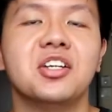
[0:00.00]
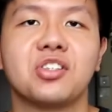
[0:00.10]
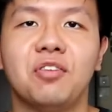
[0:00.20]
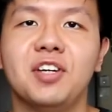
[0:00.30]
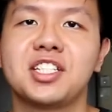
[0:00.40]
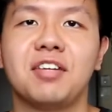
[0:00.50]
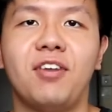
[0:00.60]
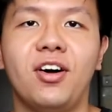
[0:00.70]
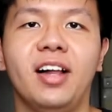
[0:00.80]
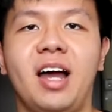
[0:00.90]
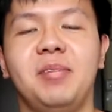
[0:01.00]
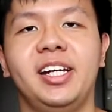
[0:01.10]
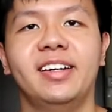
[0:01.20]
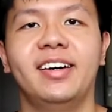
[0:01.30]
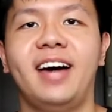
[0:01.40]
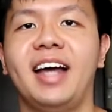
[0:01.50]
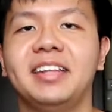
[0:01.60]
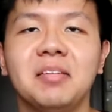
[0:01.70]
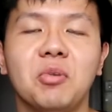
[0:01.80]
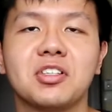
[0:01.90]
So first of all, I
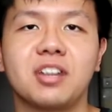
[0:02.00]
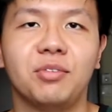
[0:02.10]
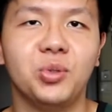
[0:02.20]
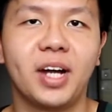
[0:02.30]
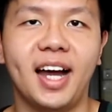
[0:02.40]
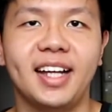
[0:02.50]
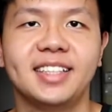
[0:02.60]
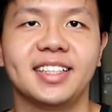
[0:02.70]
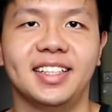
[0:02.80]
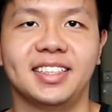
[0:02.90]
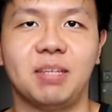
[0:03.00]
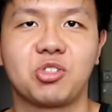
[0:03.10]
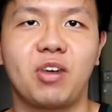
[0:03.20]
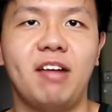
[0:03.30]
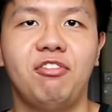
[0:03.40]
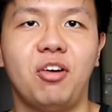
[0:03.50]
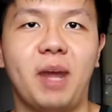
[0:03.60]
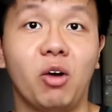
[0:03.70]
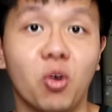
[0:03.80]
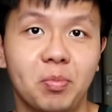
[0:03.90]
think most of you guys subscribe for
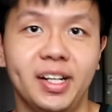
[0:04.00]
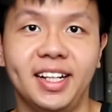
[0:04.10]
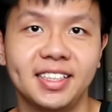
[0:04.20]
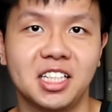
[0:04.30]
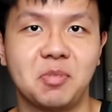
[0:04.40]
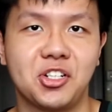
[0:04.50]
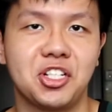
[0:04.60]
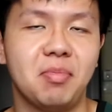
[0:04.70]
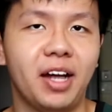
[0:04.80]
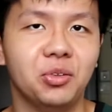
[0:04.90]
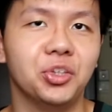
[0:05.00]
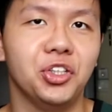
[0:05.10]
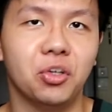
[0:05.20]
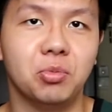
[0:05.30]
my openings, especially my Yu-Gi-Oh!